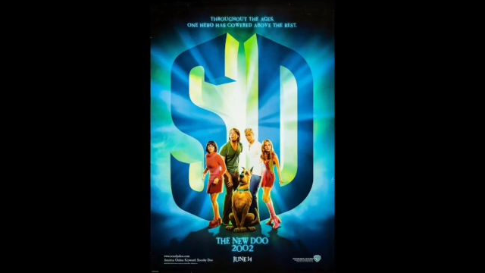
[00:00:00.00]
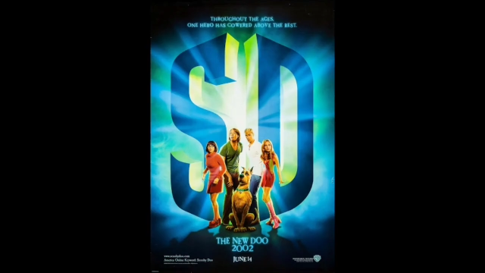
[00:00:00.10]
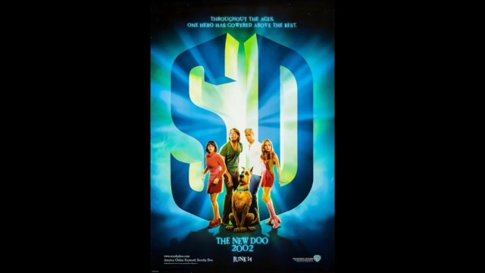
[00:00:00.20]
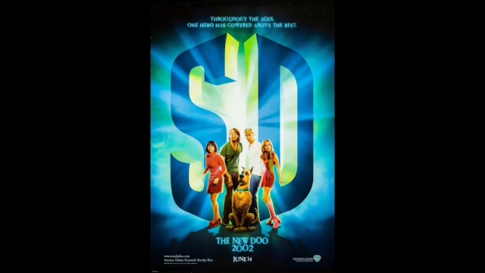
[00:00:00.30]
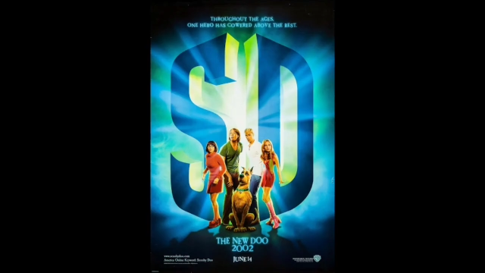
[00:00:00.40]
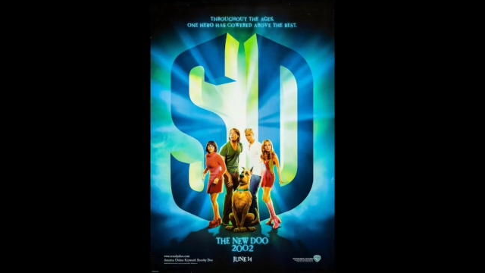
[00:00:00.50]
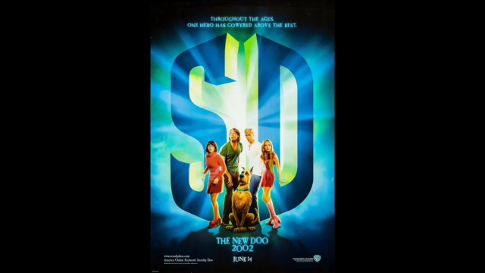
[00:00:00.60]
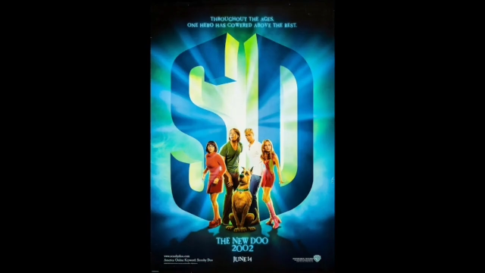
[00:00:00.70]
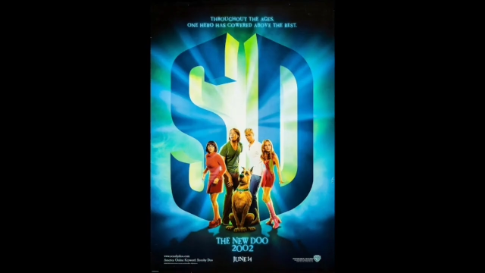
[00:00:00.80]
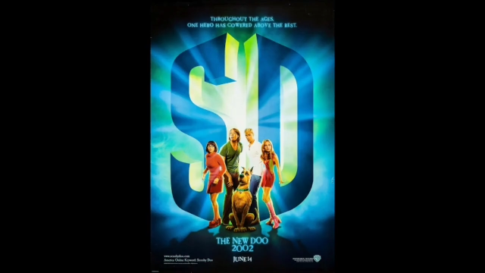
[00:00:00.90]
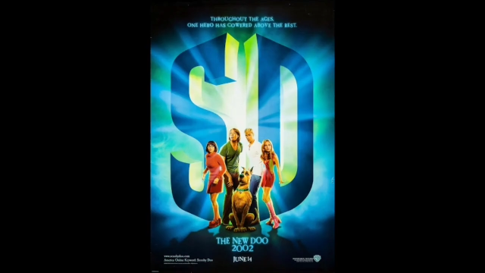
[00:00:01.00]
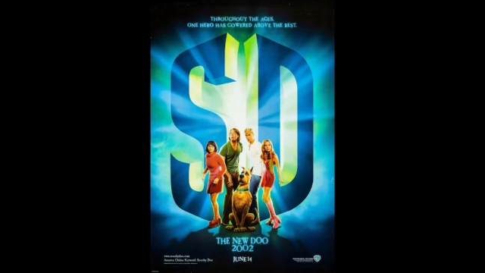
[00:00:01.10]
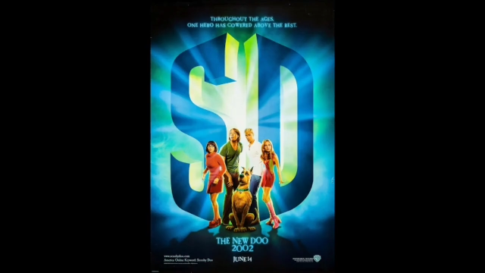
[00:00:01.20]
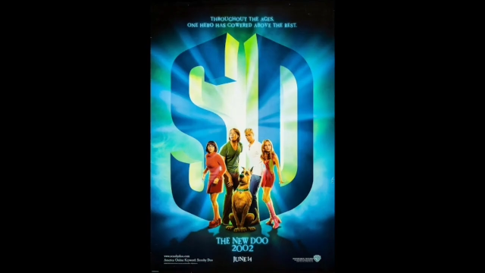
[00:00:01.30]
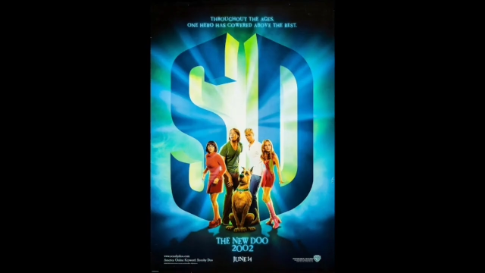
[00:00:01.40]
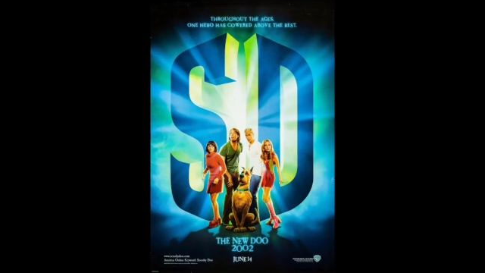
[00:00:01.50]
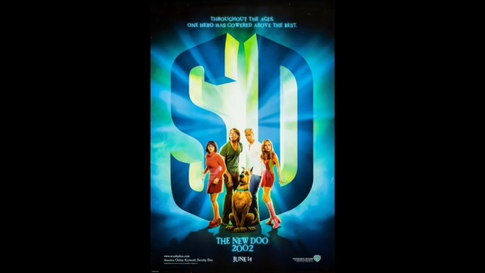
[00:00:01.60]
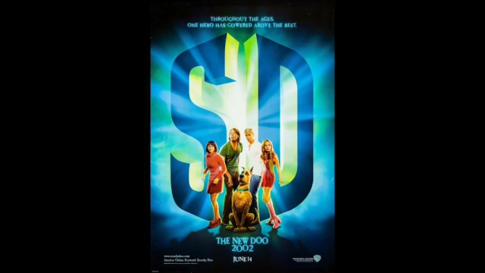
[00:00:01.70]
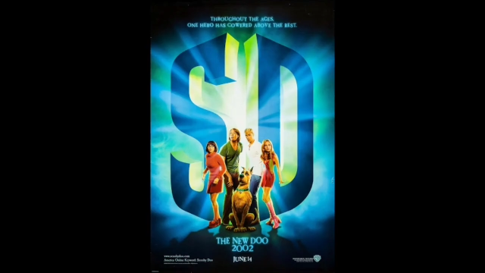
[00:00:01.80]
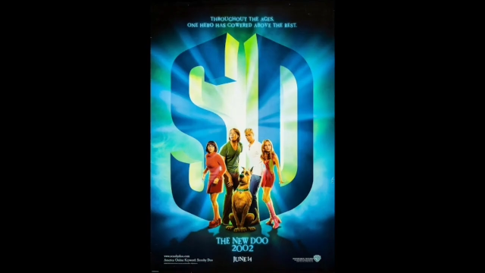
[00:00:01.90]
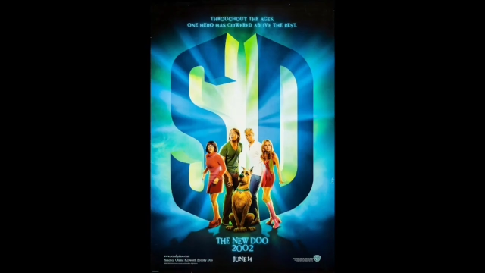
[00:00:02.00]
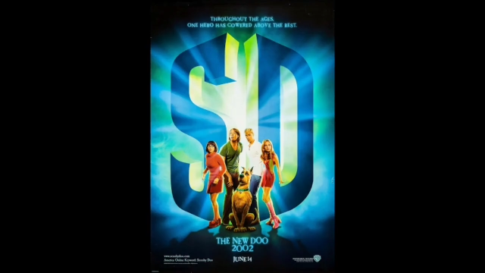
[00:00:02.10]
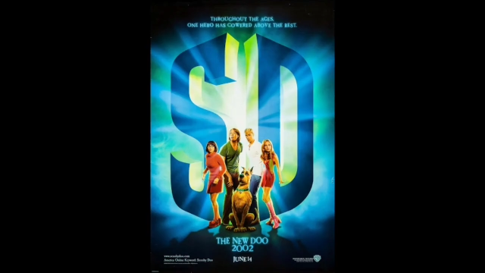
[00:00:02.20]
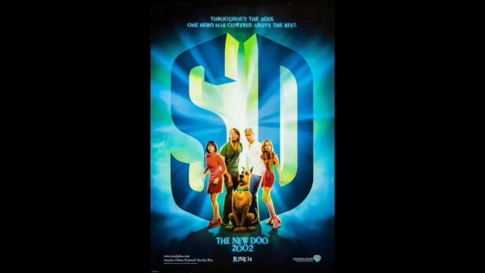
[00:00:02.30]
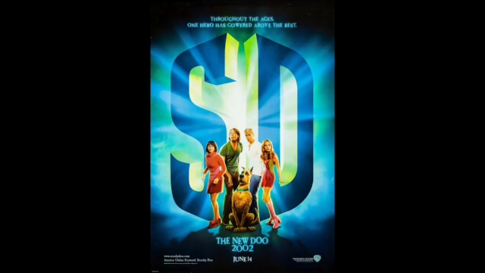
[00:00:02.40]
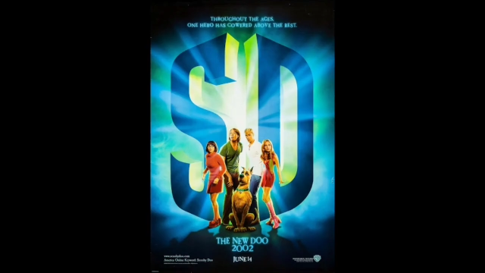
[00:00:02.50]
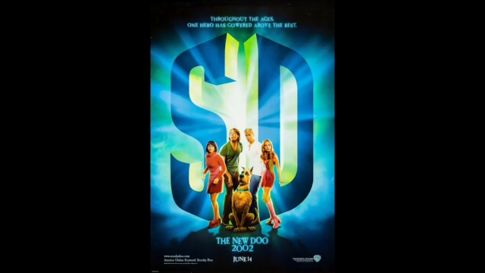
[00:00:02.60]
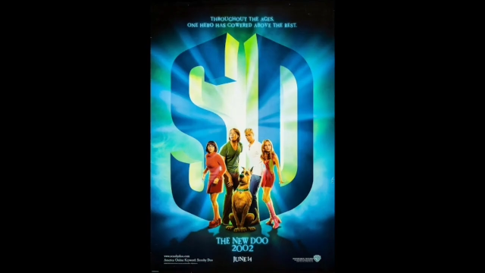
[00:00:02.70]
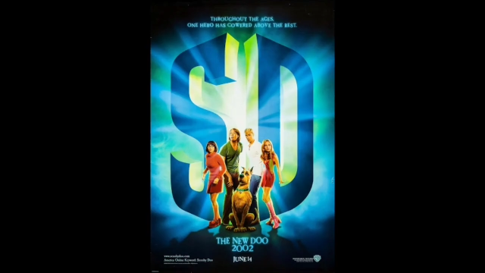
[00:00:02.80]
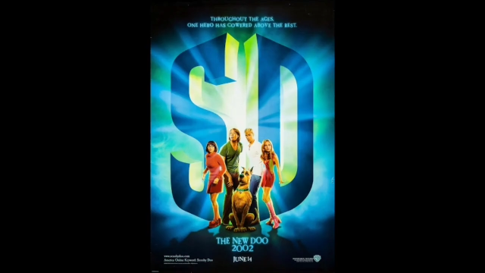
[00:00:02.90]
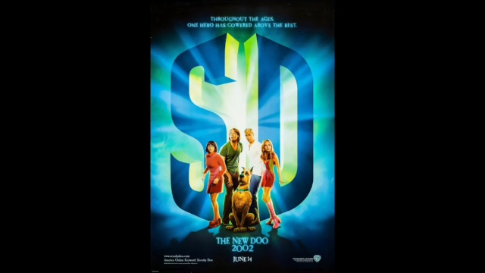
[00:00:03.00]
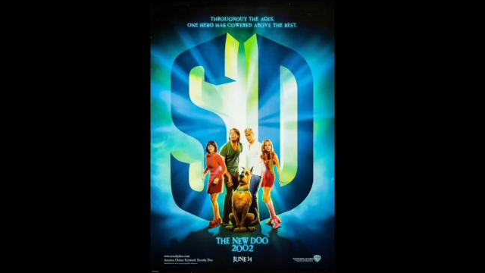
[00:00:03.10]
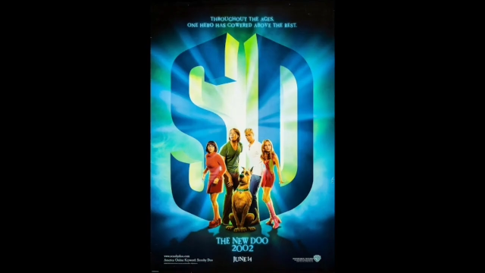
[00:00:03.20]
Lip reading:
No face is visible, so there are no lips to read.